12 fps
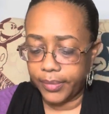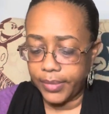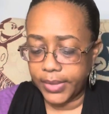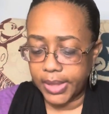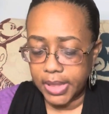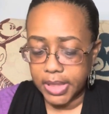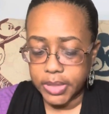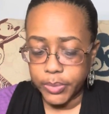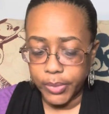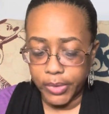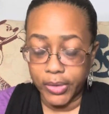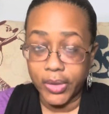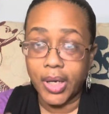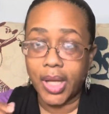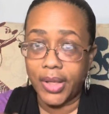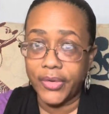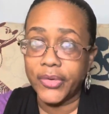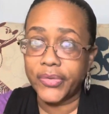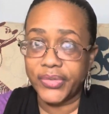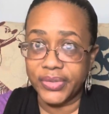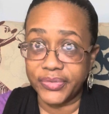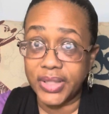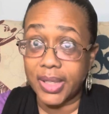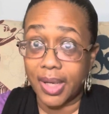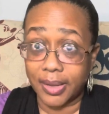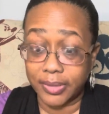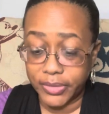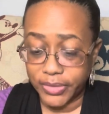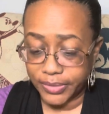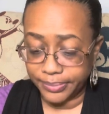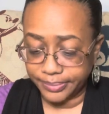these were under $50.